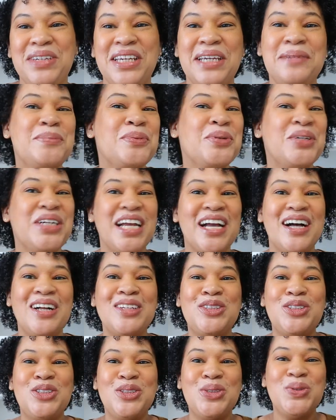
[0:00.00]
me and
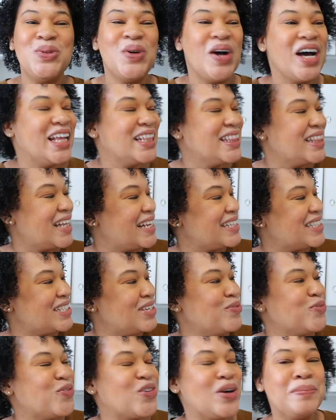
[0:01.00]
Brielle do a
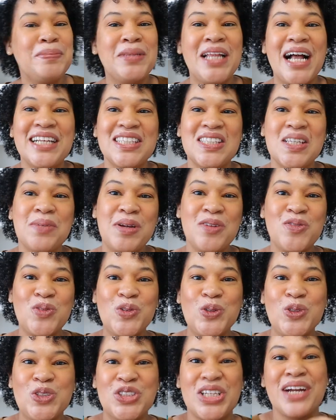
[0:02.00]
lesson from Blossom and
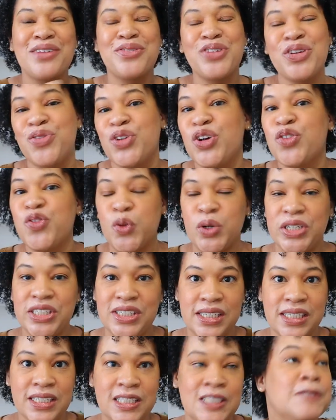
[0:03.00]
Roots, A River of
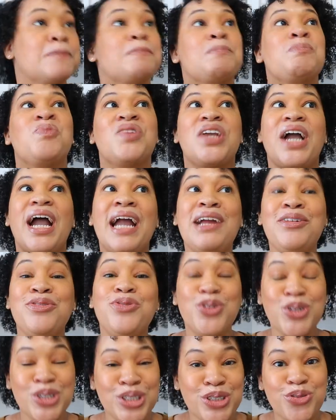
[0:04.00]
Voices. I
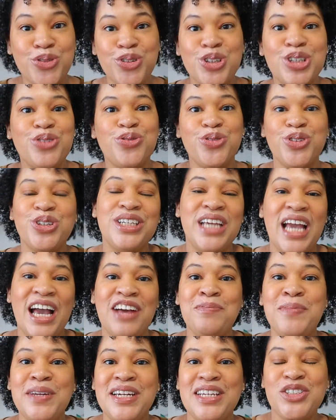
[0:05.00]
really, really, really
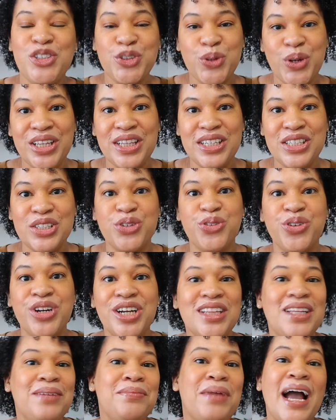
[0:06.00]
have been enjoying this
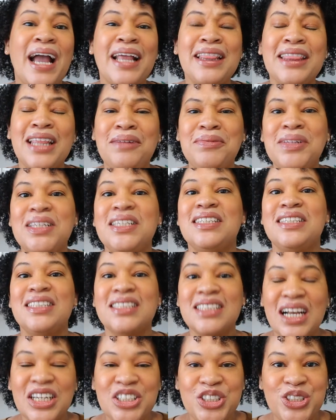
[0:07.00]
curriculum. I love the
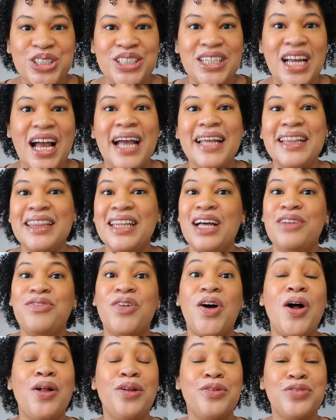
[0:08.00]
discussion. I love
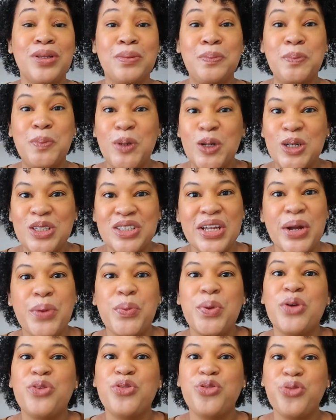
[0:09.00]
all the books that
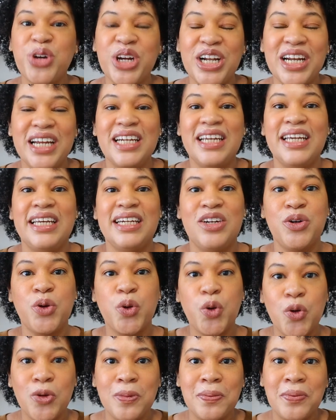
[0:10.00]
we're reading and
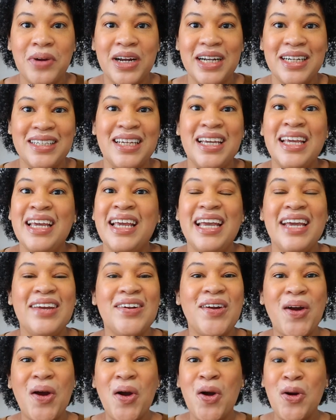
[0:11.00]
incorporating
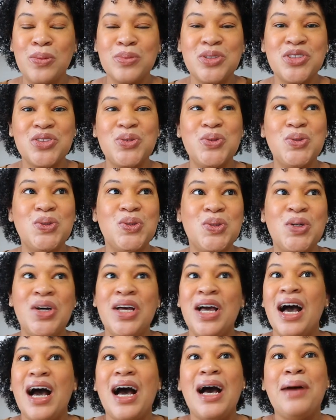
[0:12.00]
in our homeschool.
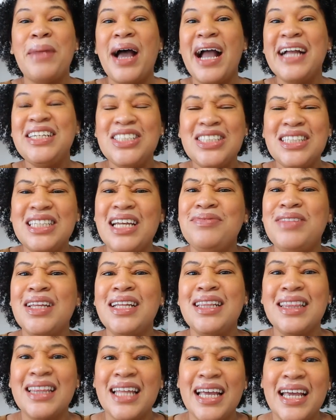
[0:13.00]
Um, I just love
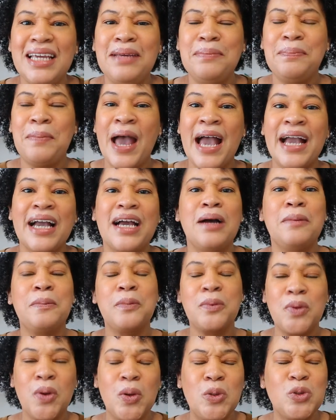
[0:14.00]
the laid back
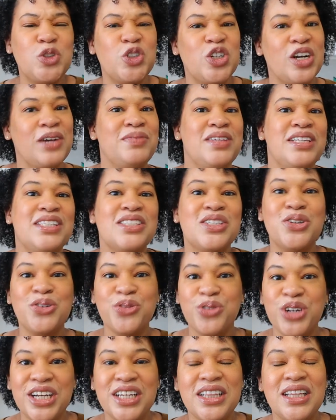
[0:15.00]
approach of this
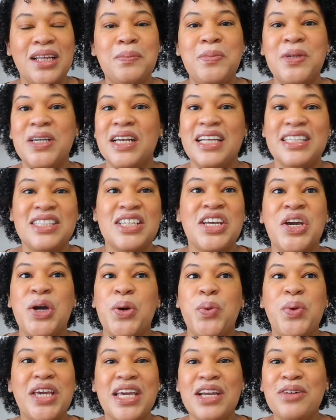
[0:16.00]
curriculum because
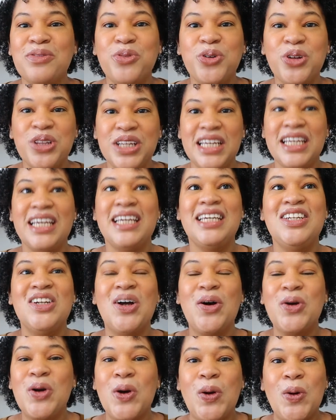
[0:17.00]
we can really, you
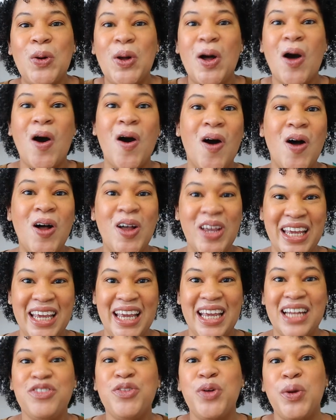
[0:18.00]
know, go all
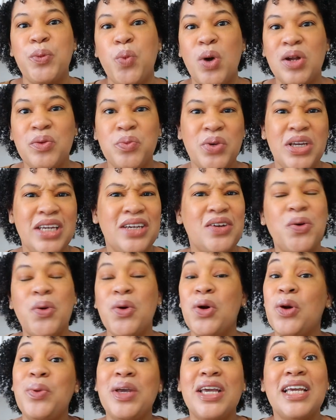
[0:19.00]
in one week
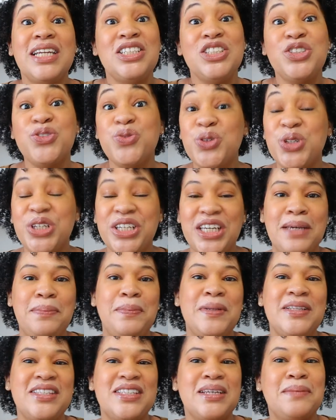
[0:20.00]
or we can just really
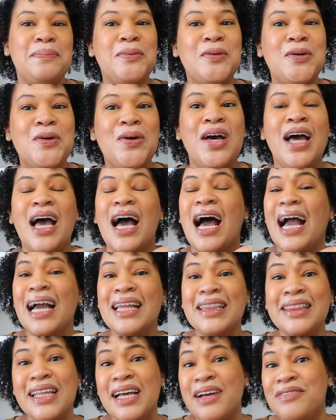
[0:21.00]
keep it simple. I
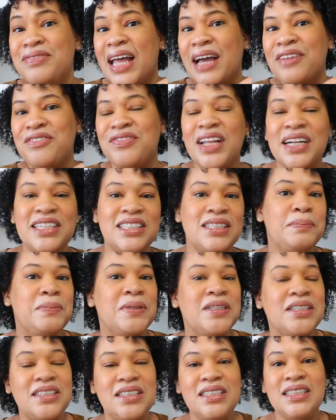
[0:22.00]
love that
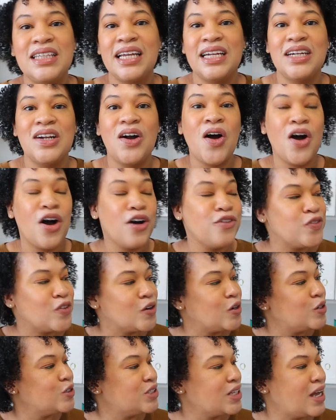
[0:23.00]
flexibility that it
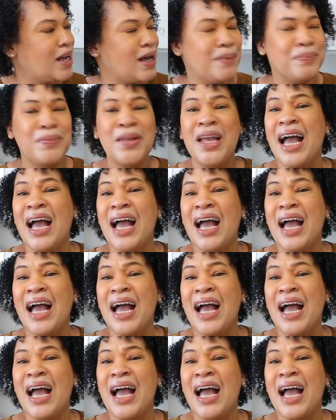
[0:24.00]
offers. Um,